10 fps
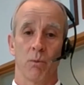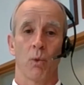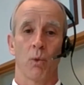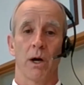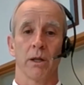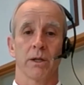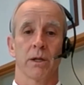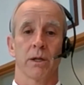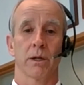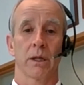While
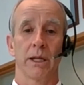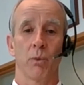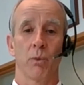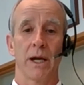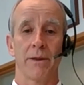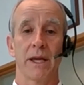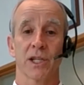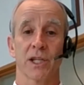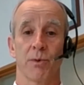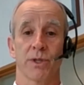clearly we are the
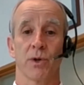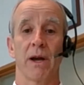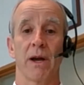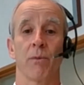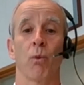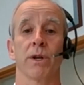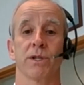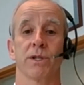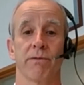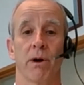experts around what
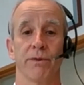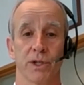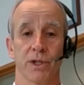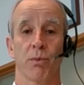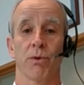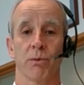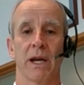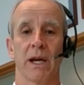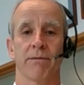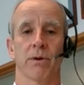is involved in sport and
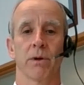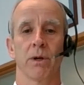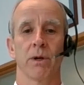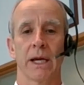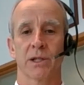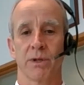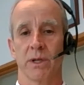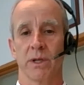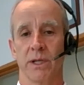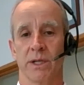we have
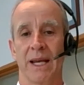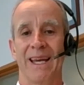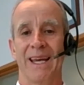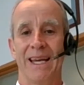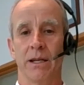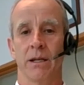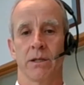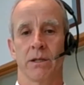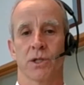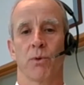expertise in
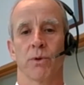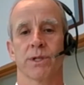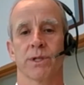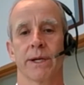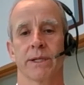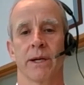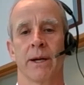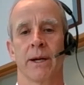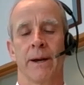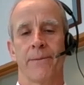the sports sector,
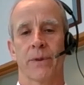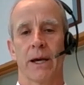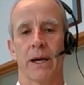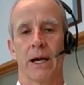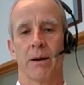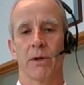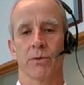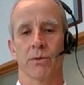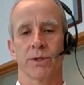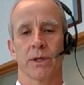
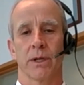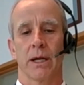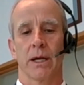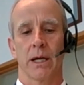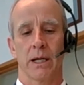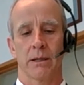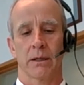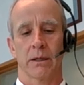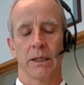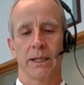it was
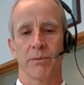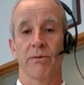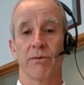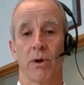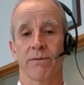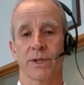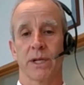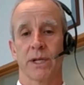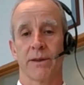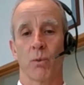clear to me right from the
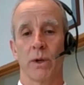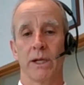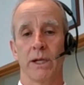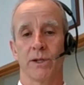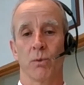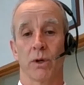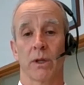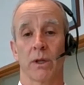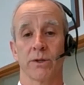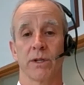start that we needed to work
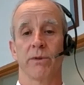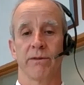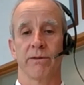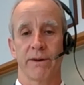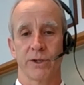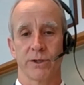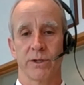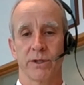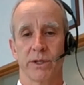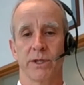closely with infectious
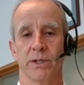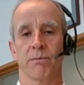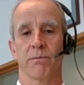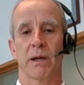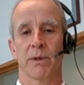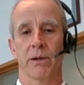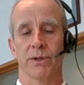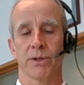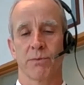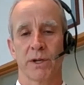diseases and public
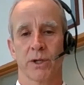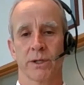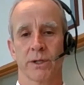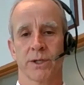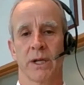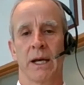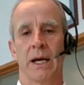health specialists.